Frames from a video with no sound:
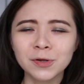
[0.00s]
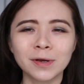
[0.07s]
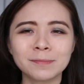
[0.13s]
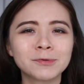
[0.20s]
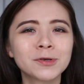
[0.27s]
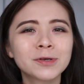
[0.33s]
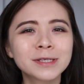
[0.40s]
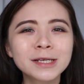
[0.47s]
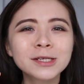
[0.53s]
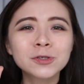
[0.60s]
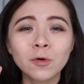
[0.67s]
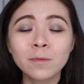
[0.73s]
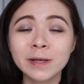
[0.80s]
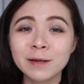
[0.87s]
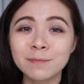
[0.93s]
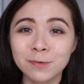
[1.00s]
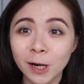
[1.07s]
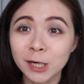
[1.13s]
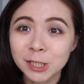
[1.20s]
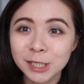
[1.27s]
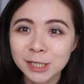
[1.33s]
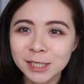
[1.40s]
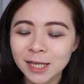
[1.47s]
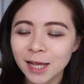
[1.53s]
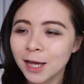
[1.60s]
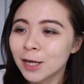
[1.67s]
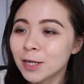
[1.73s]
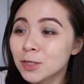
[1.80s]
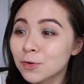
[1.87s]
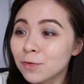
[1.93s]
No, I'm using so many brushes
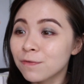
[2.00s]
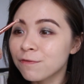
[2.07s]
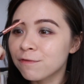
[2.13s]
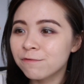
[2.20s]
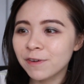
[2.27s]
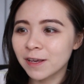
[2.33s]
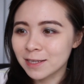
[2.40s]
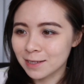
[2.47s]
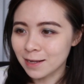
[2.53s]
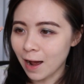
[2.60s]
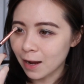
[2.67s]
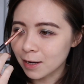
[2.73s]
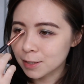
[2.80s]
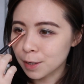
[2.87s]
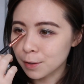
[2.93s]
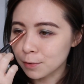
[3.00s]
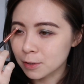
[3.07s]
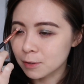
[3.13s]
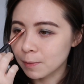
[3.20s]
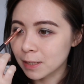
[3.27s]
to fix the eyeshadows